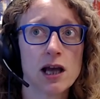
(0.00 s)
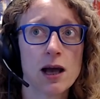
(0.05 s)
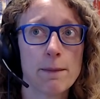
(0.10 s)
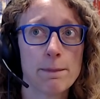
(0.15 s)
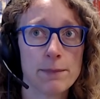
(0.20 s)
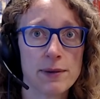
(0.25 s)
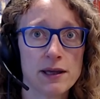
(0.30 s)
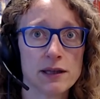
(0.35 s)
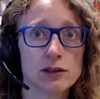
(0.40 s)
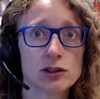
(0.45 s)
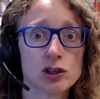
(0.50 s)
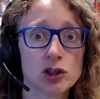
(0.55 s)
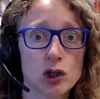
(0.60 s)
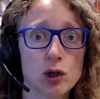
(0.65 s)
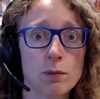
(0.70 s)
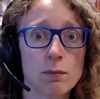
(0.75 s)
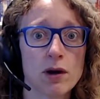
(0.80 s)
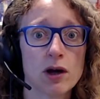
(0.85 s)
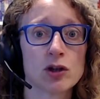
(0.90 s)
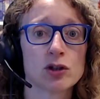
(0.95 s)
a bit too
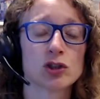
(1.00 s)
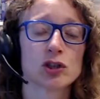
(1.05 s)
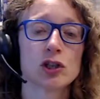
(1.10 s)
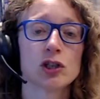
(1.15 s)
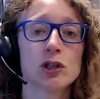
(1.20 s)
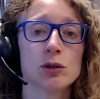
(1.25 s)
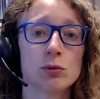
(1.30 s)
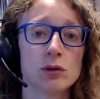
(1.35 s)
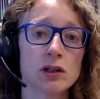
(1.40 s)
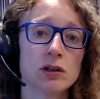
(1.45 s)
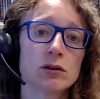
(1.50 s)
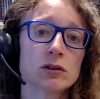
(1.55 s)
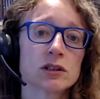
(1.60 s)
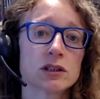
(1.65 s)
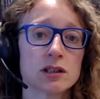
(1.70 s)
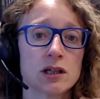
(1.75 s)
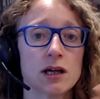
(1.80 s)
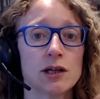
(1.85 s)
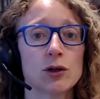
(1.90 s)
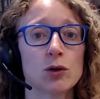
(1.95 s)
much to do
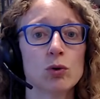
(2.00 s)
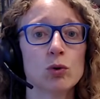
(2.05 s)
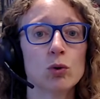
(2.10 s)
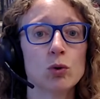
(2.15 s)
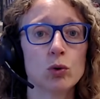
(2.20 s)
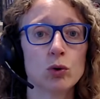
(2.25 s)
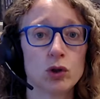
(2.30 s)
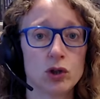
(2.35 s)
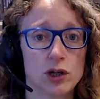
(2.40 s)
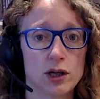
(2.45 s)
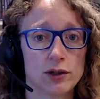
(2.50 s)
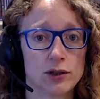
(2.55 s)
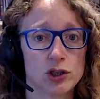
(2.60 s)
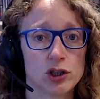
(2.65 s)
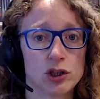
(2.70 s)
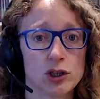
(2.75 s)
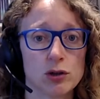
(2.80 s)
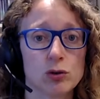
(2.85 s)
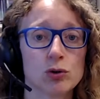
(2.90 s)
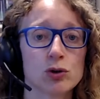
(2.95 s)
alongside all the other
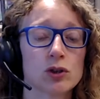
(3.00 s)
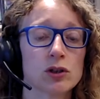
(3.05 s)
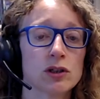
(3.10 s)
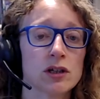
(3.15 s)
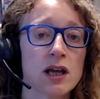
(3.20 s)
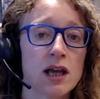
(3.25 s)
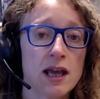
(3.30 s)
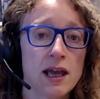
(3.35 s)
children